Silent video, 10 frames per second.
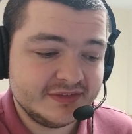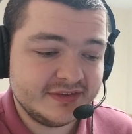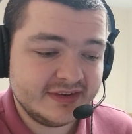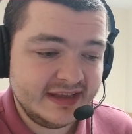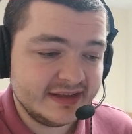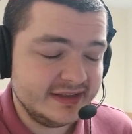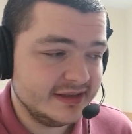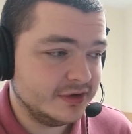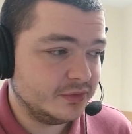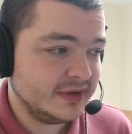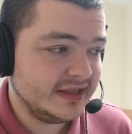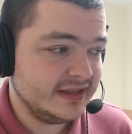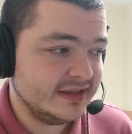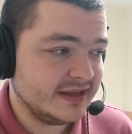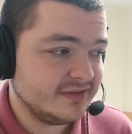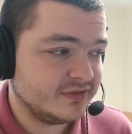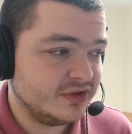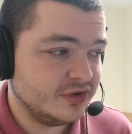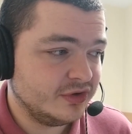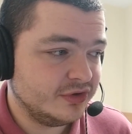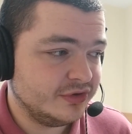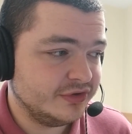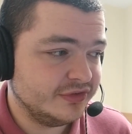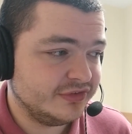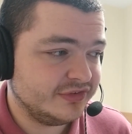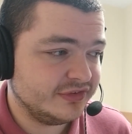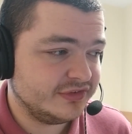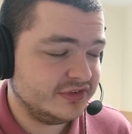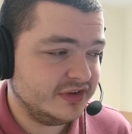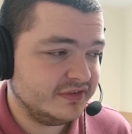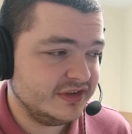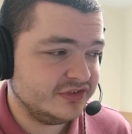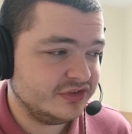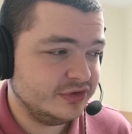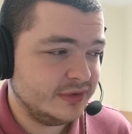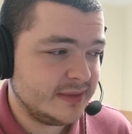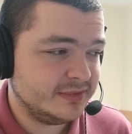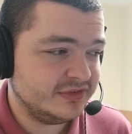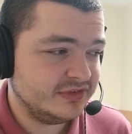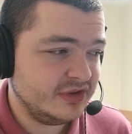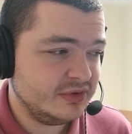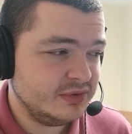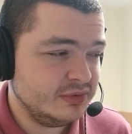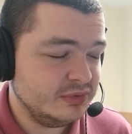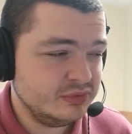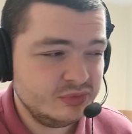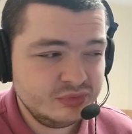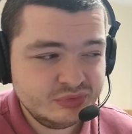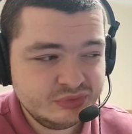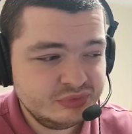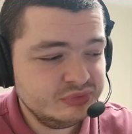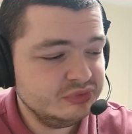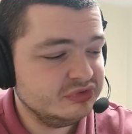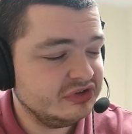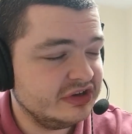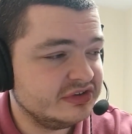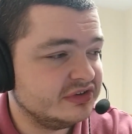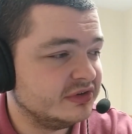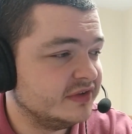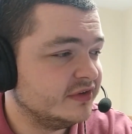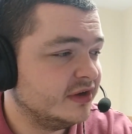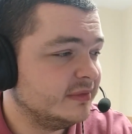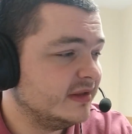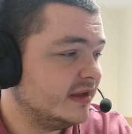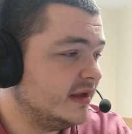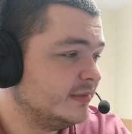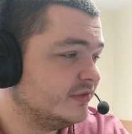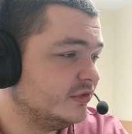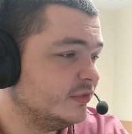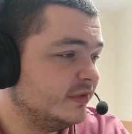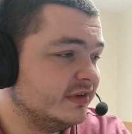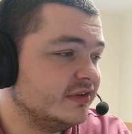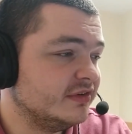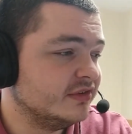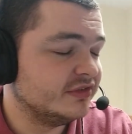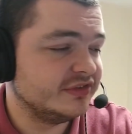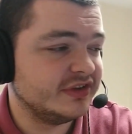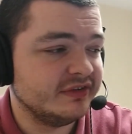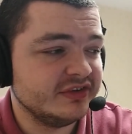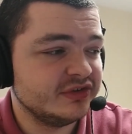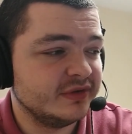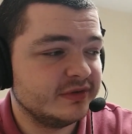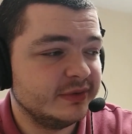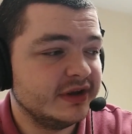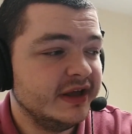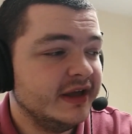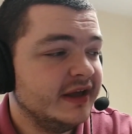Today, we have got... Series 2 episode... I don't even know how many episodes we're in to Series 2 at this point.